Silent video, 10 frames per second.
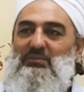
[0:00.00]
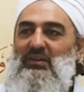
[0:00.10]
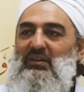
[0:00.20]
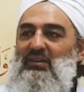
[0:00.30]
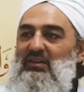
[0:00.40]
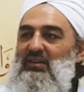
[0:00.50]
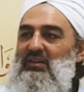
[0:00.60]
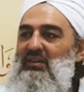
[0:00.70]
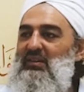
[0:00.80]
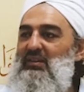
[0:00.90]
about?
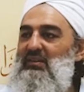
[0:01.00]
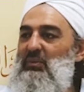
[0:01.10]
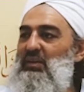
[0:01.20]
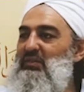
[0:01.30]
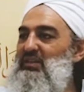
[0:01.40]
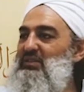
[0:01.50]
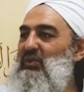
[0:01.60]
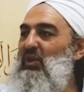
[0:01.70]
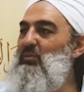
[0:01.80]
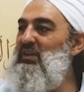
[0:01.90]
Like, we live in a
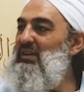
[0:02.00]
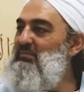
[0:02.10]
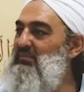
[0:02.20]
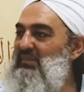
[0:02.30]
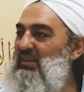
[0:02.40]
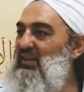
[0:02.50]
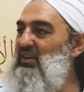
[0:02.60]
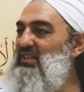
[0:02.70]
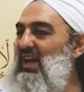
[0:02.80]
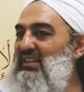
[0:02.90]
time where
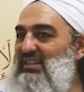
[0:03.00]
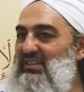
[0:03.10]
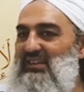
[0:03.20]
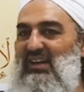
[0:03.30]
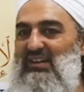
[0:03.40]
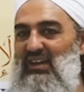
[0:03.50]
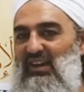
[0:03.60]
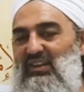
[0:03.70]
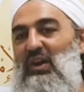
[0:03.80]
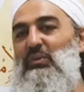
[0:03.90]
those hadith are
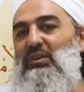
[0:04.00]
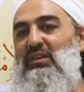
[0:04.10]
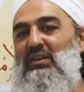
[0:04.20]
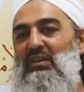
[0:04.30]
known.